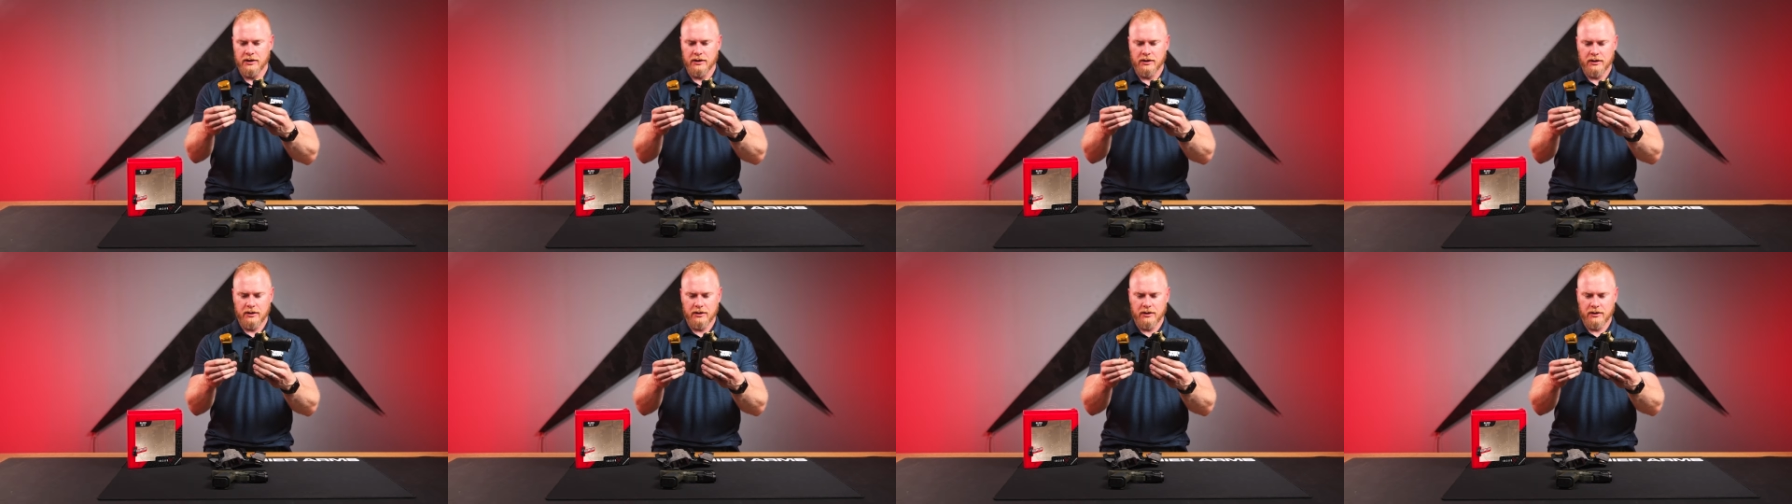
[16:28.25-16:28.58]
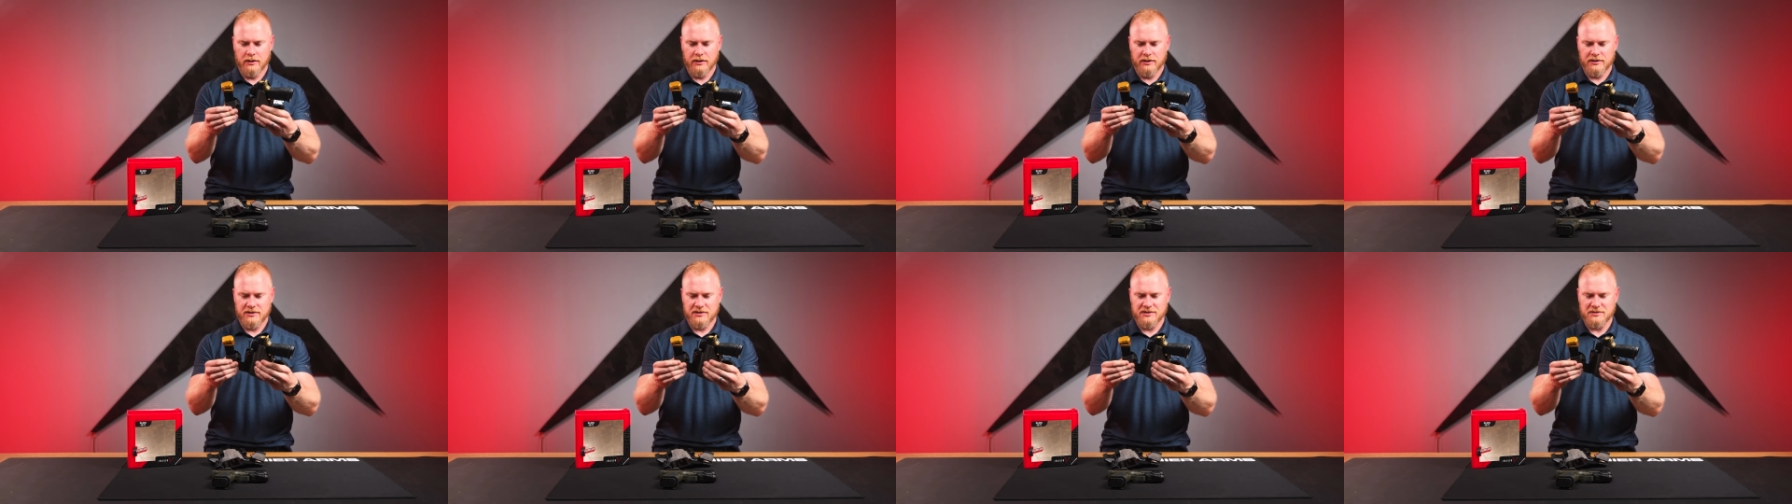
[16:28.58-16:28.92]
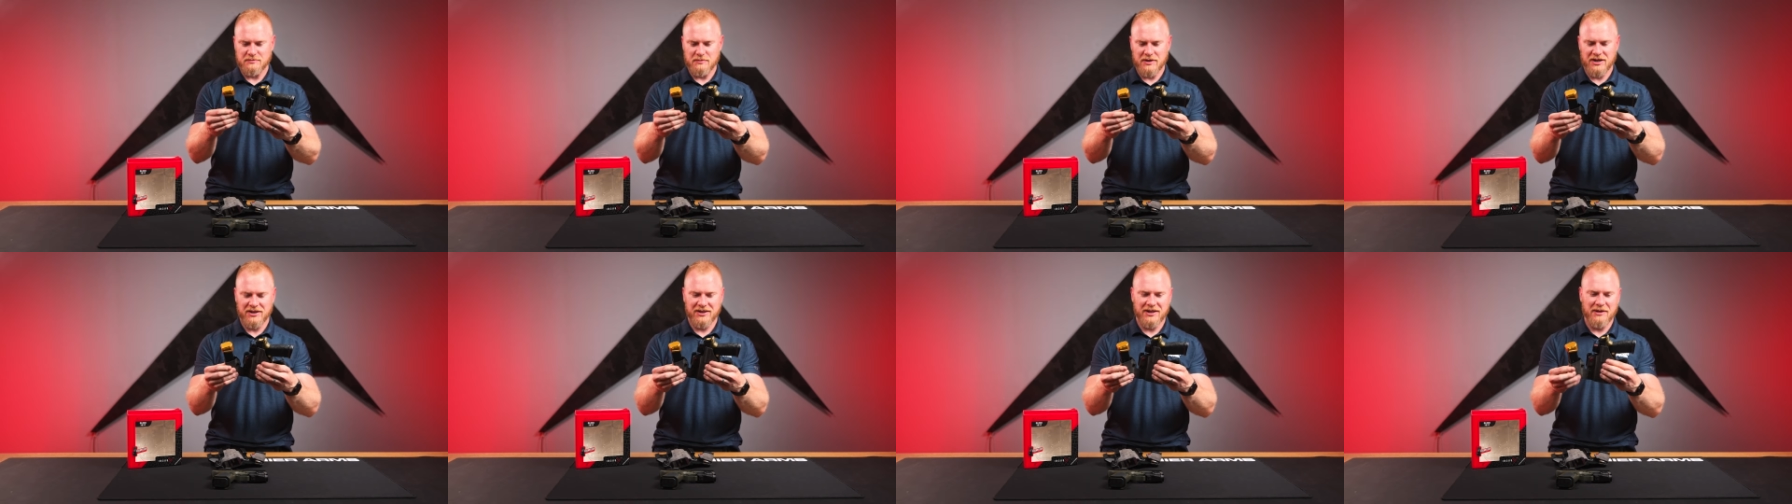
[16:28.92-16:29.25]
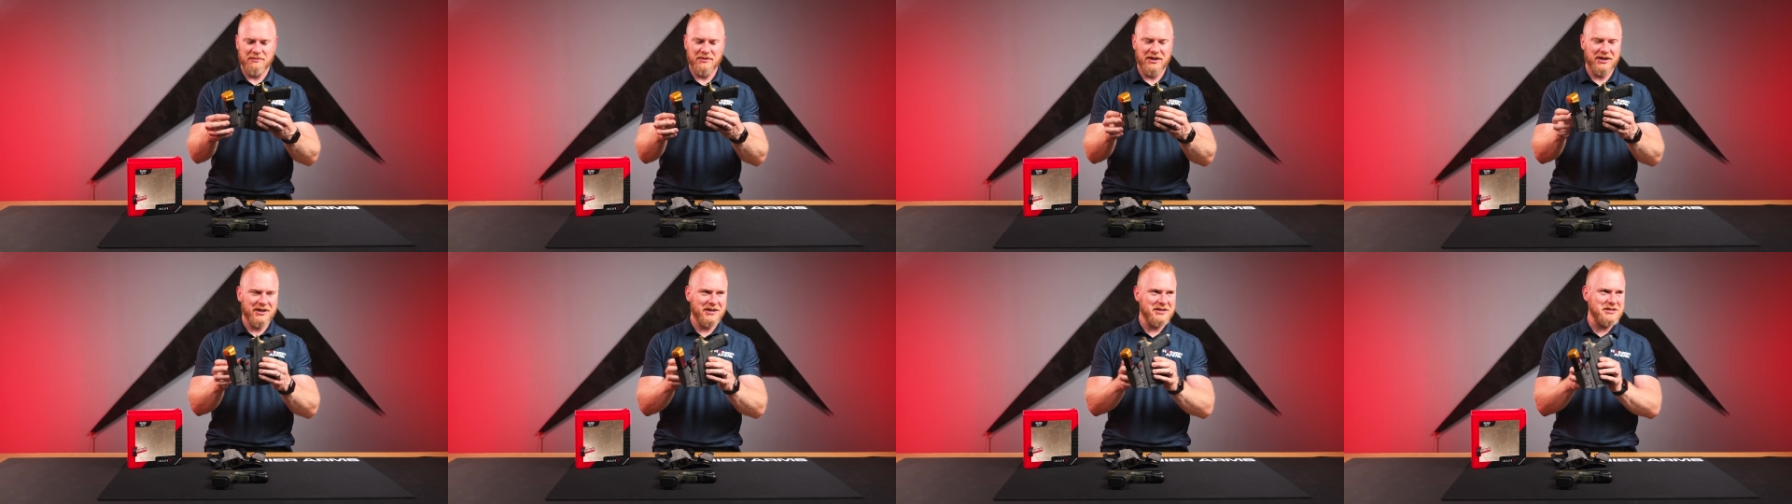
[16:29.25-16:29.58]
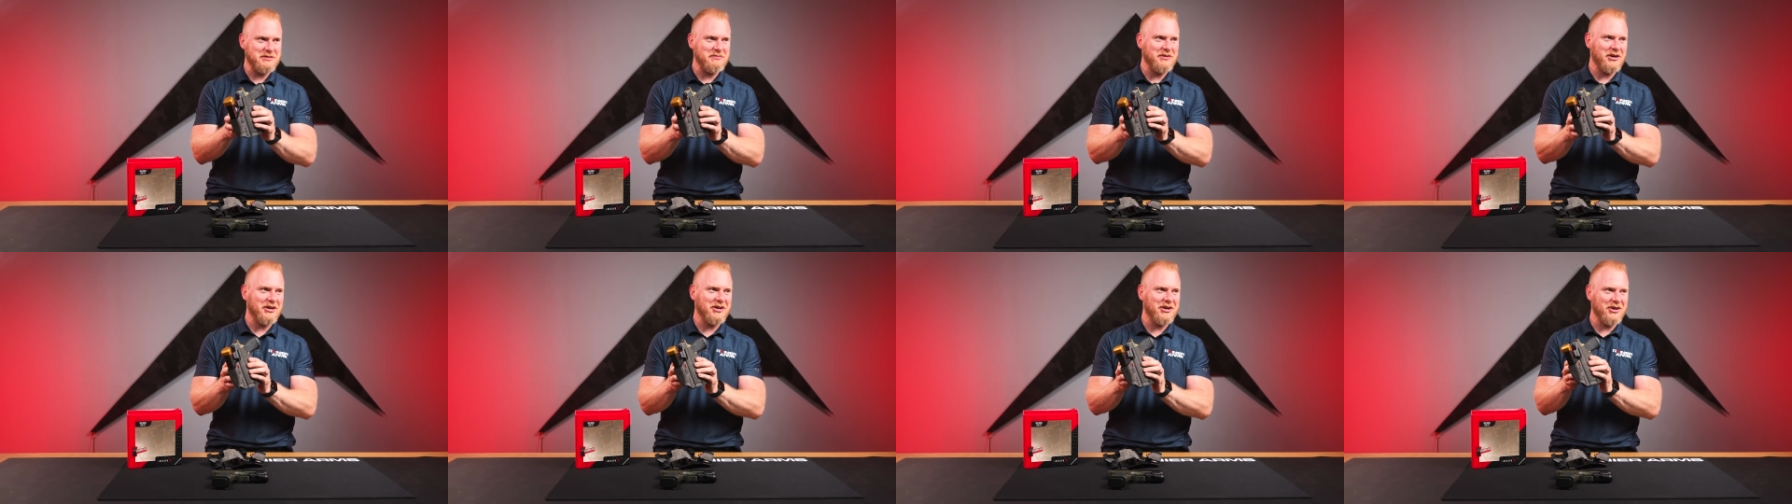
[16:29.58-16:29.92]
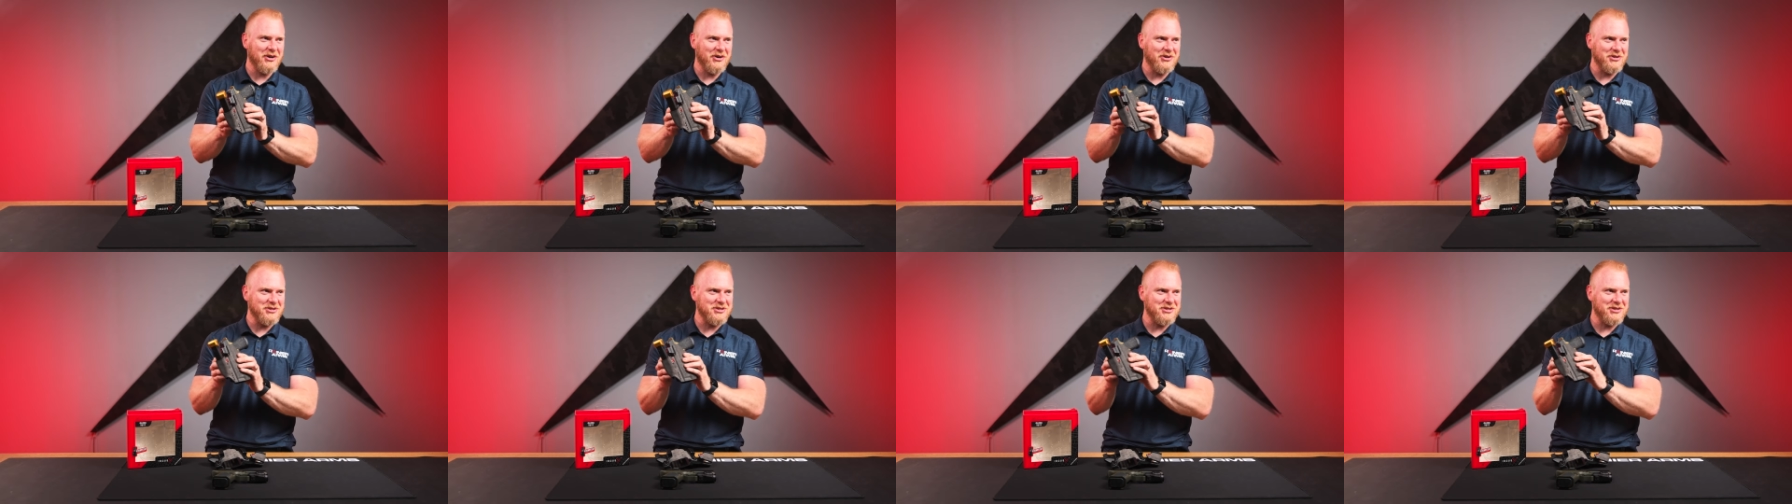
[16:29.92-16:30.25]
Smell it. Smell it. I'm not going to smell
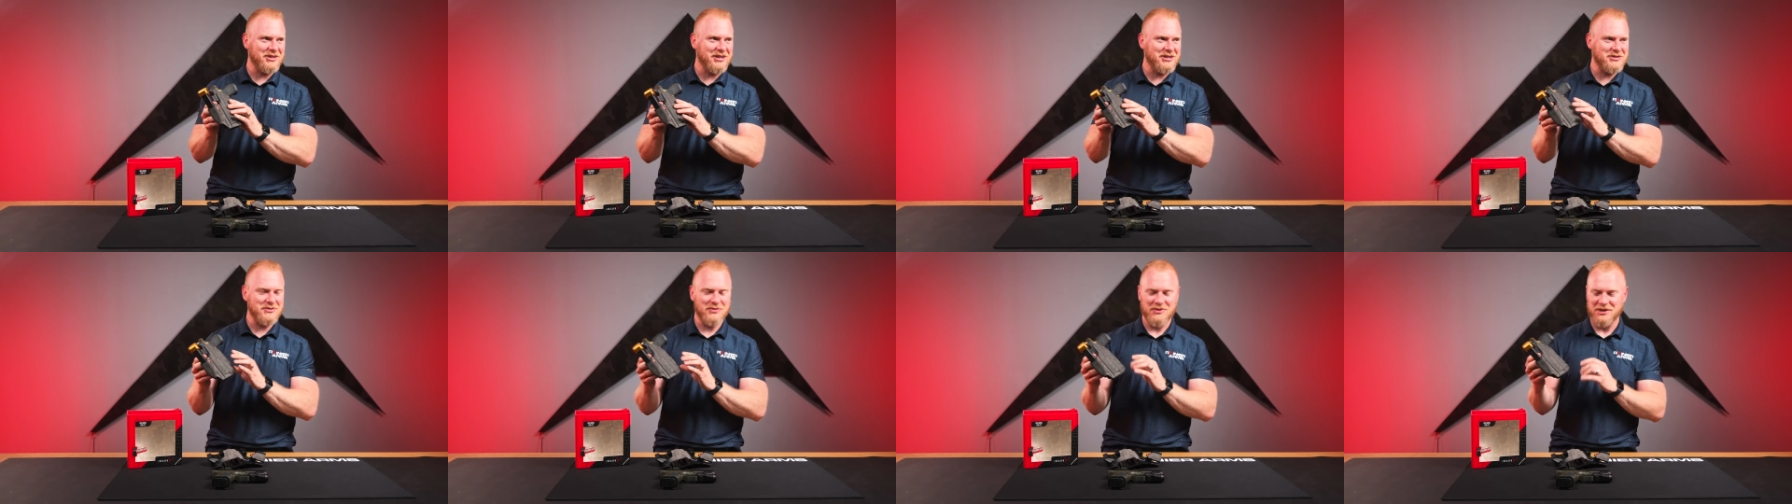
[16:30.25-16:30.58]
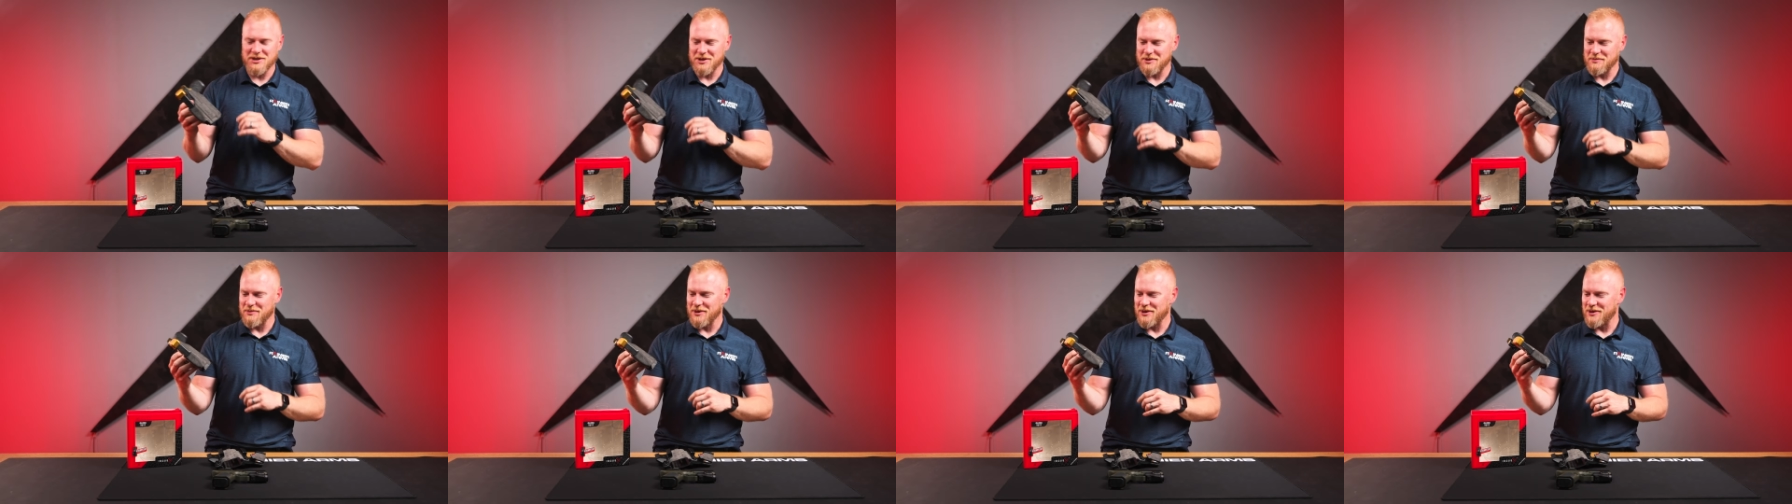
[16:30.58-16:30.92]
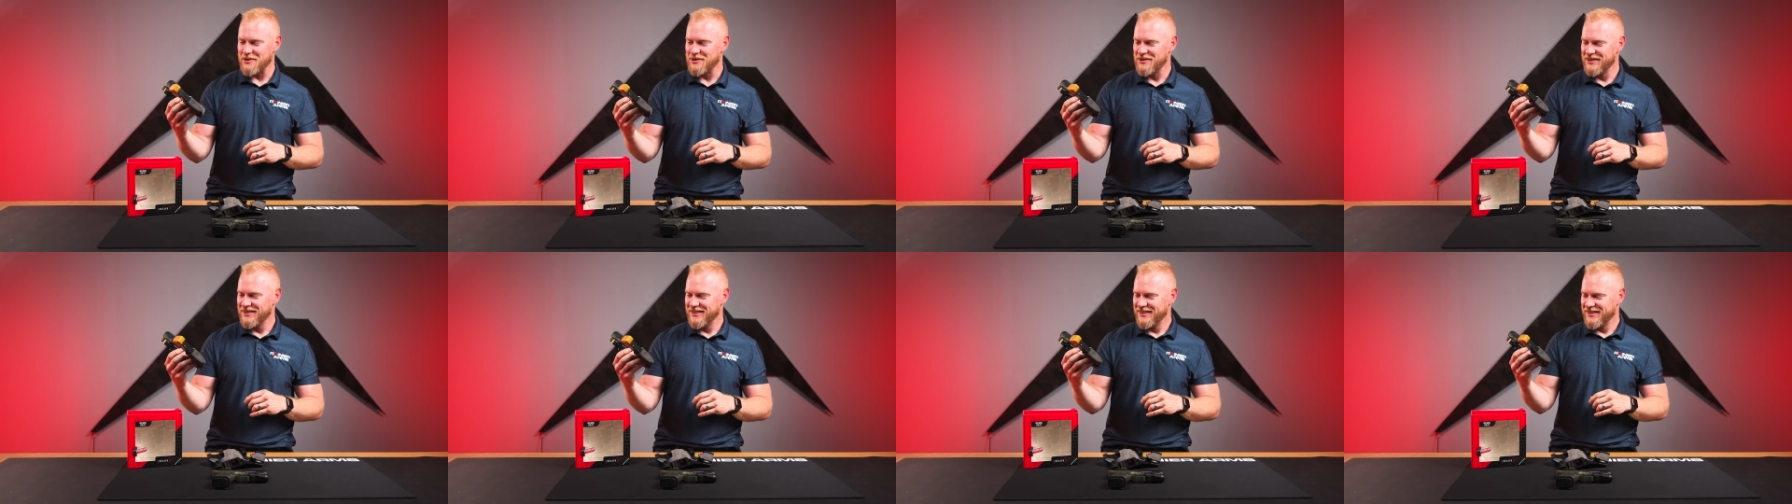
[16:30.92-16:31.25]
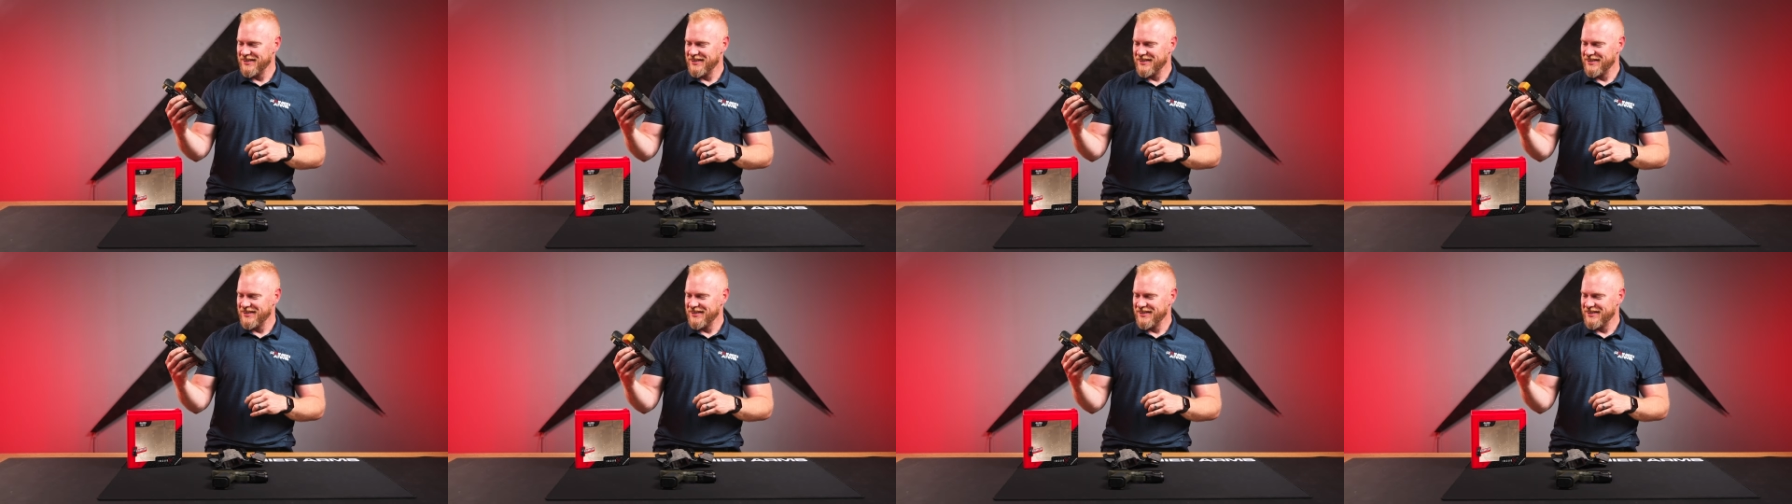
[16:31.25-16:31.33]
your holster. That's weird, bro.